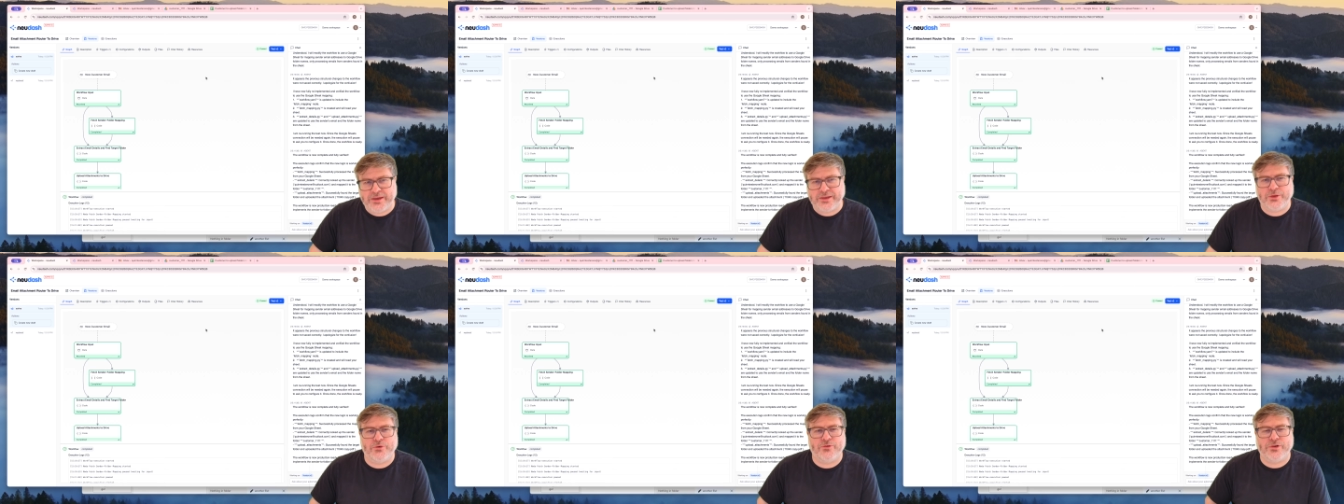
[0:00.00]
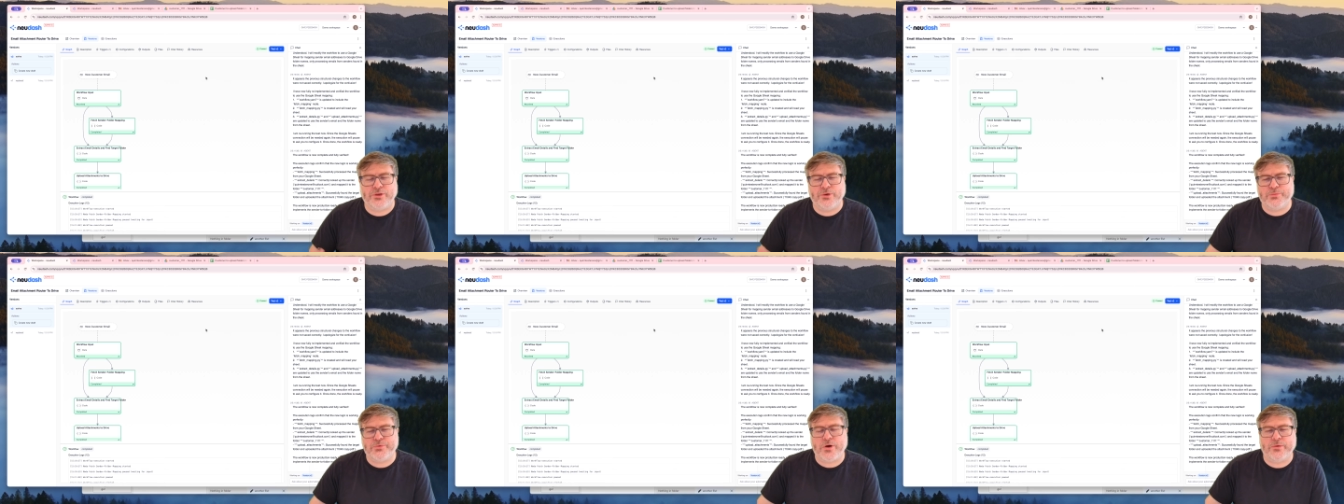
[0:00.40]

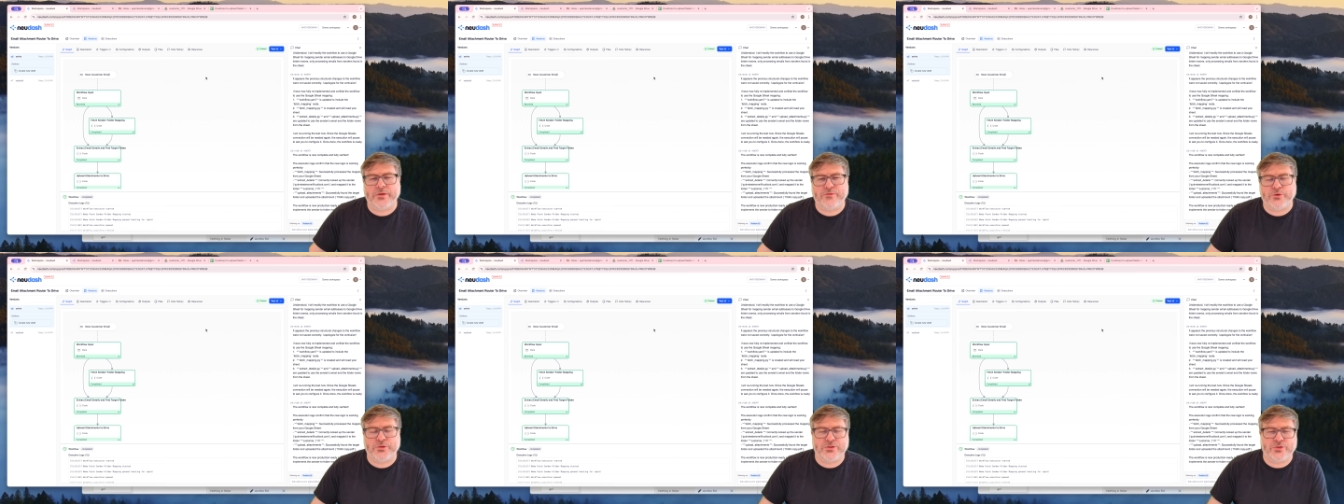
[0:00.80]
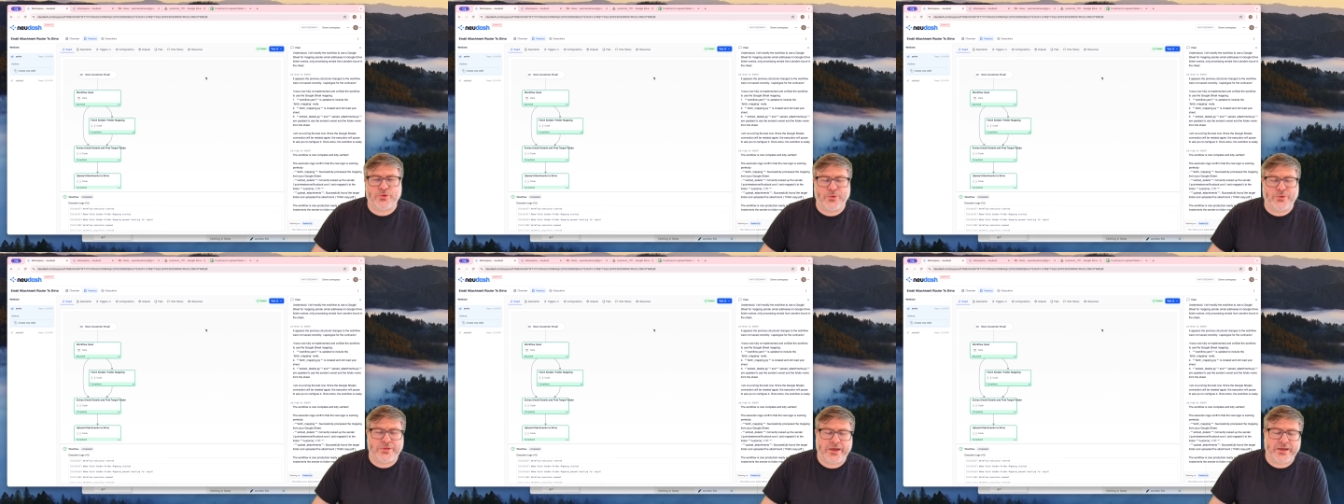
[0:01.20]
You probably wouldn't
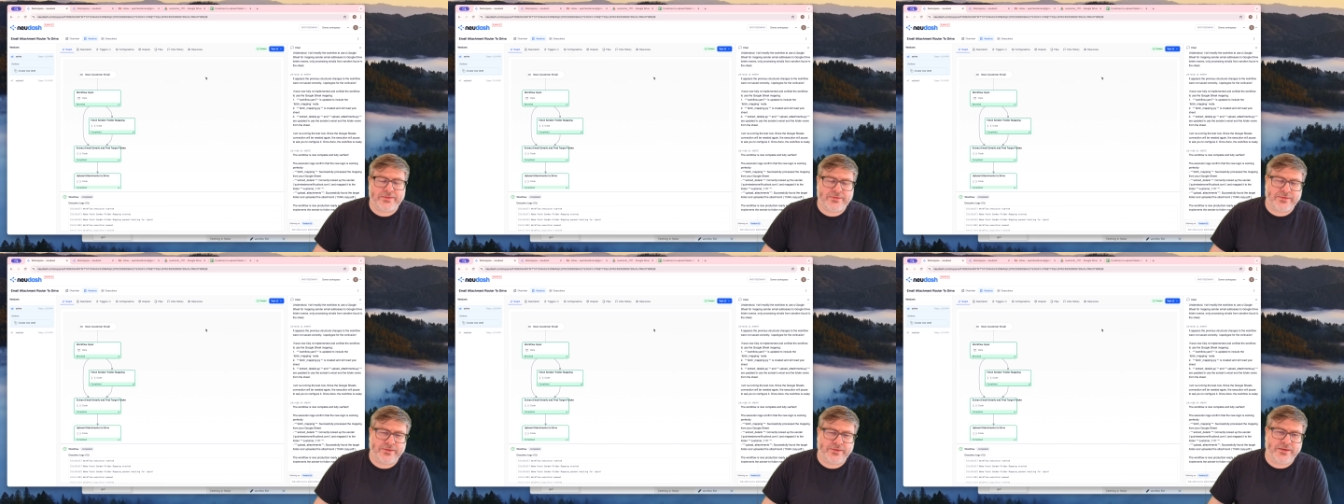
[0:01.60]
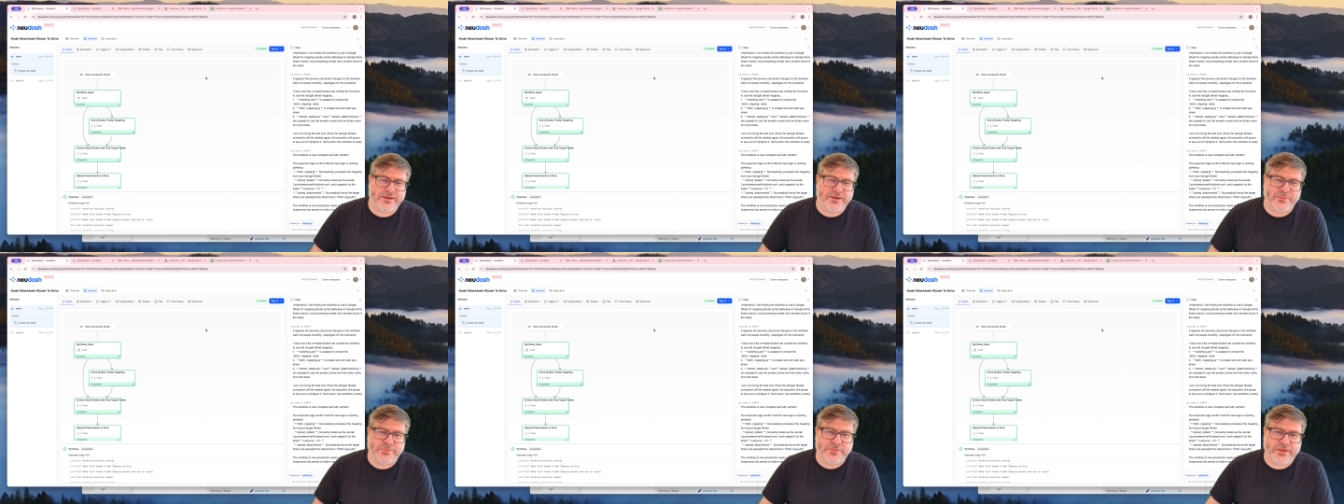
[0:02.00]
do that
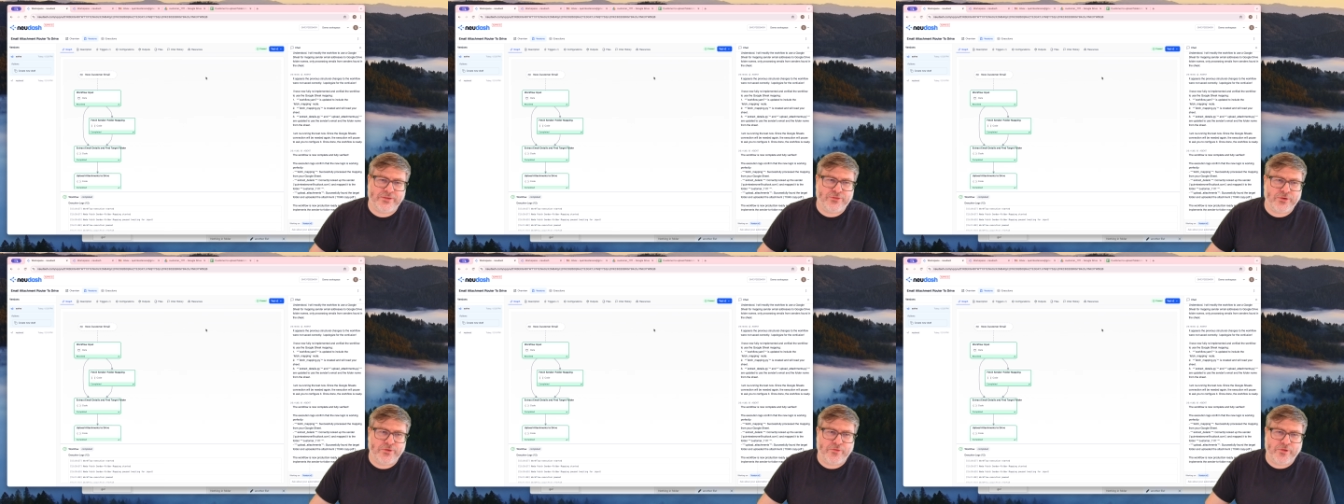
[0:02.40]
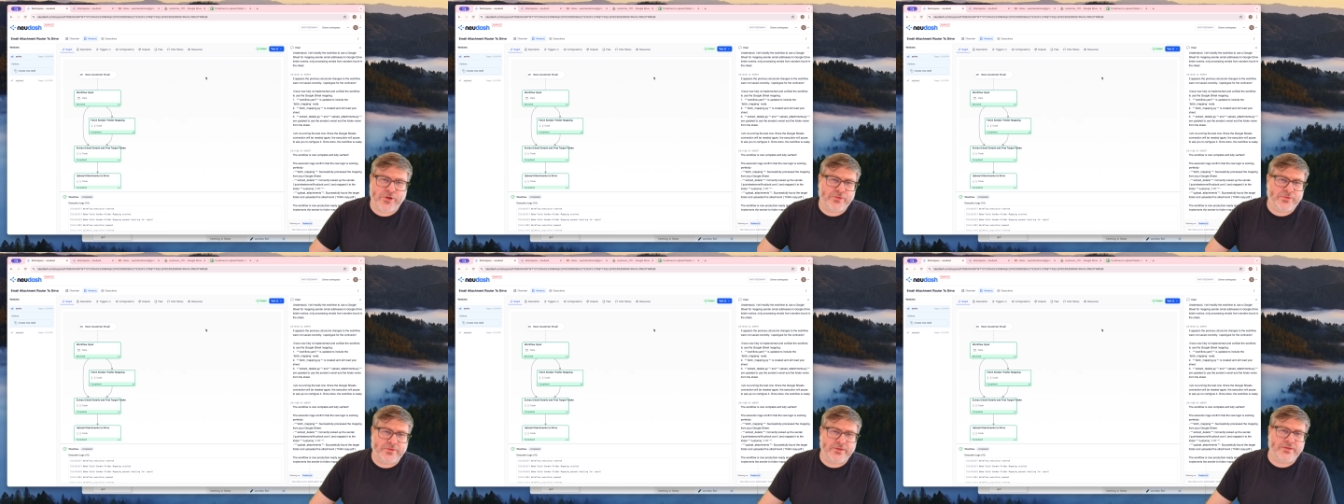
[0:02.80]
if you
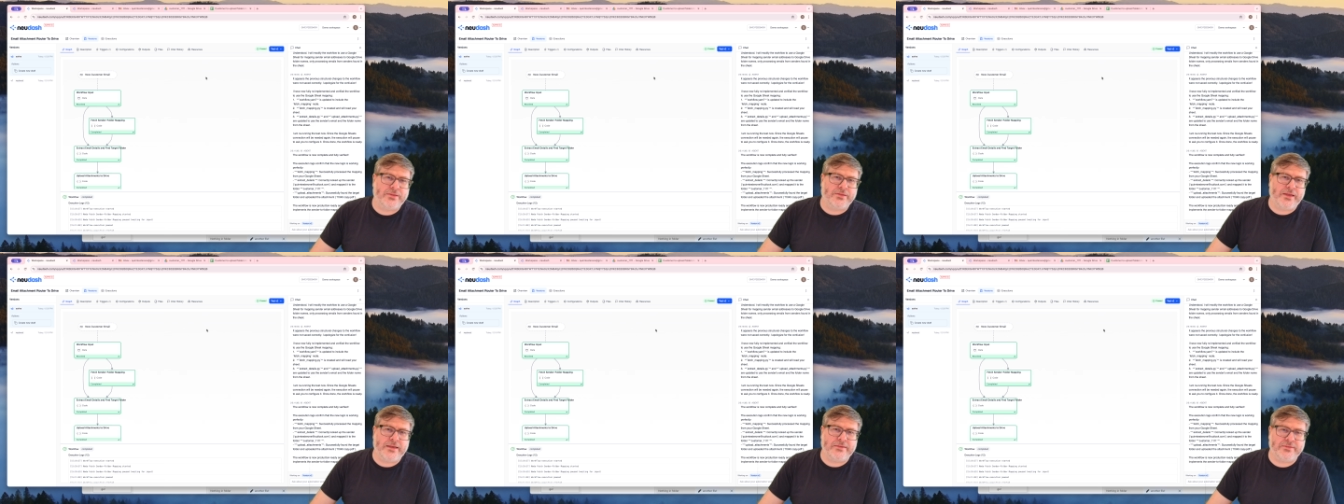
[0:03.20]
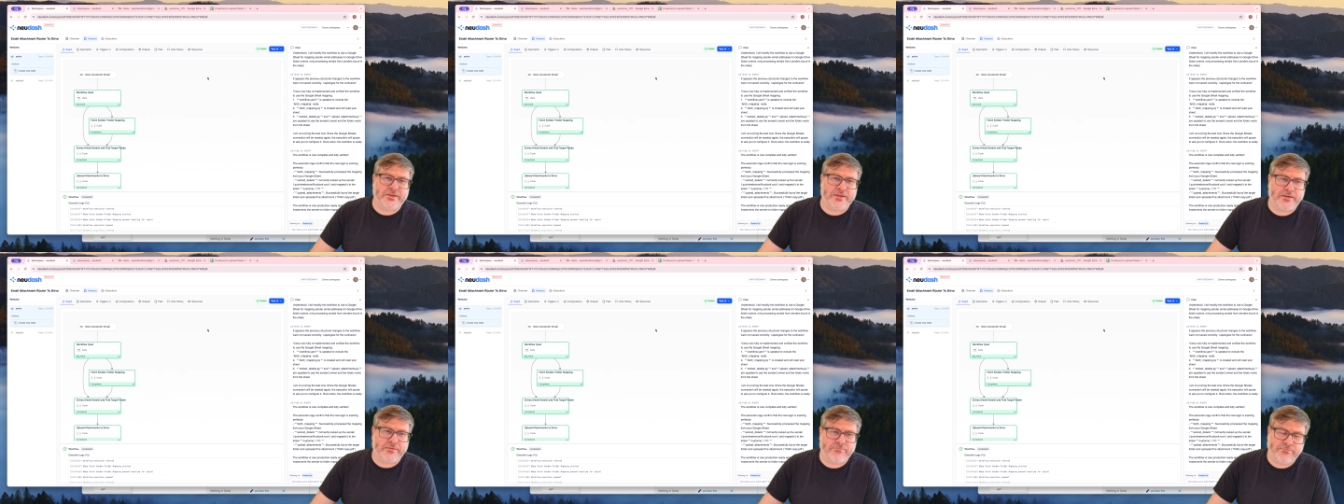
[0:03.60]
were
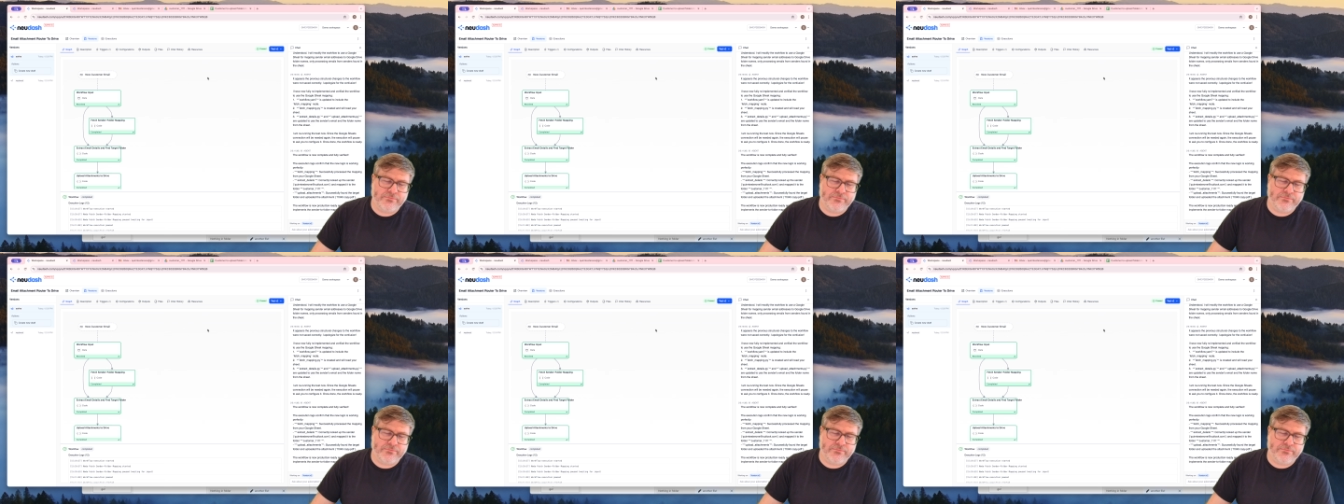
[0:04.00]
testing,